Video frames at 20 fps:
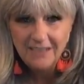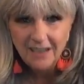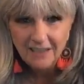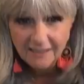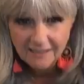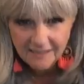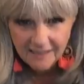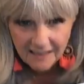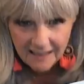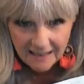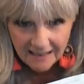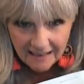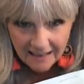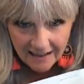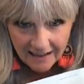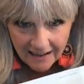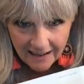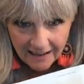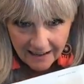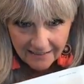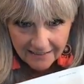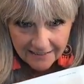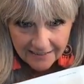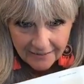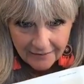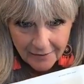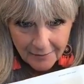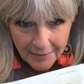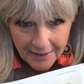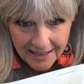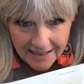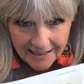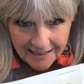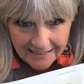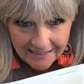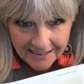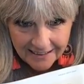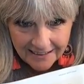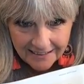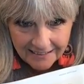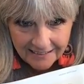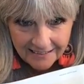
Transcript: site. How's everybody? Hi, Jill.